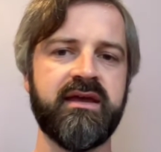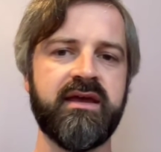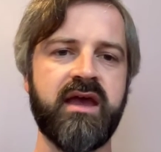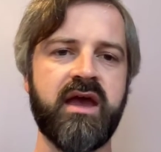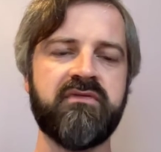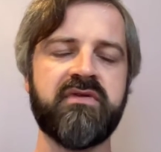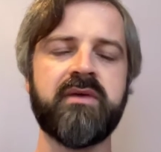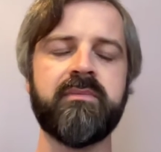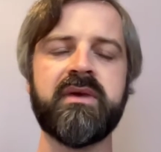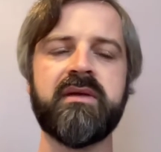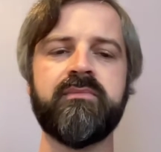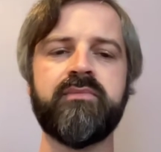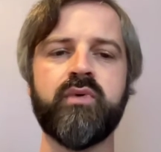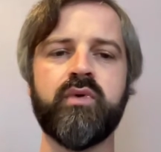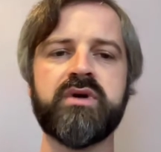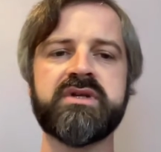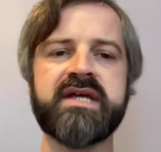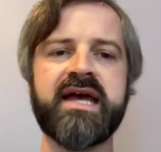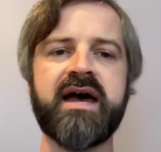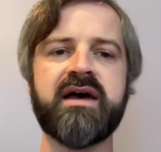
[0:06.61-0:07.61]
having been
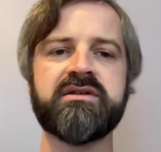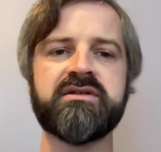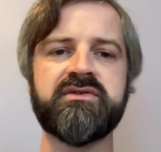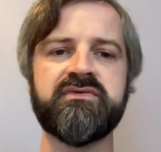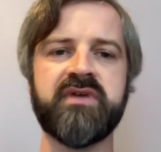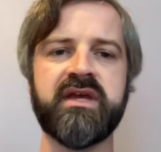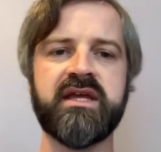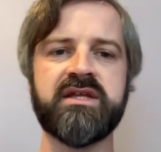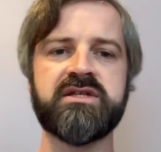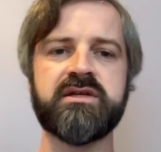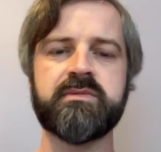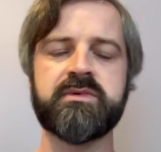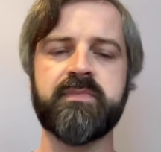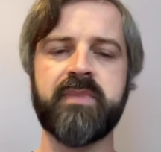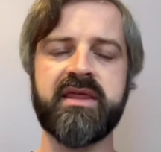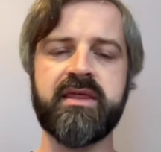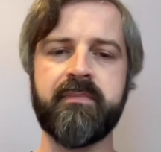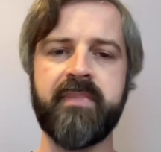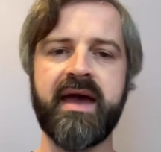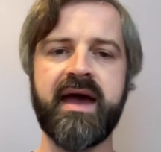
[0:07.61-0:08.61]
brought out of Egypt
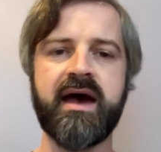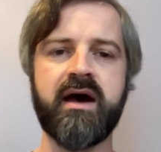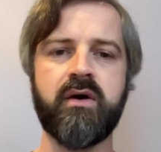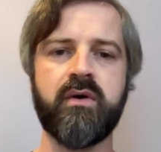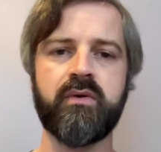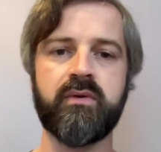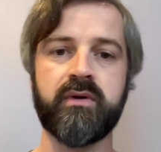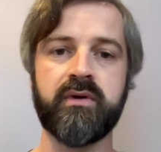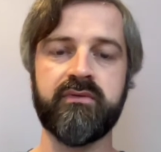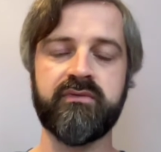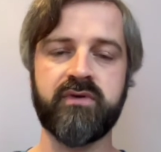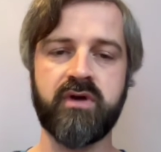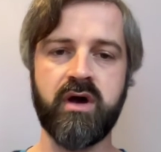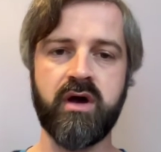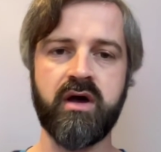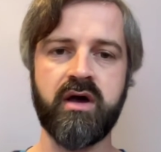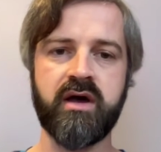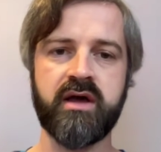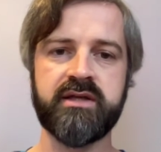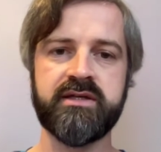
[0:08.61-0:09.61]
by the power of
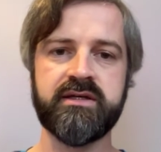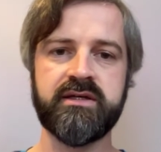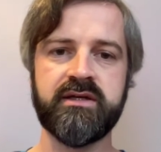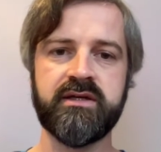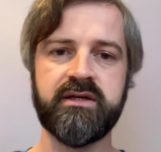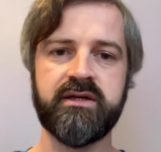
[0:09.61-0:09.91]
God,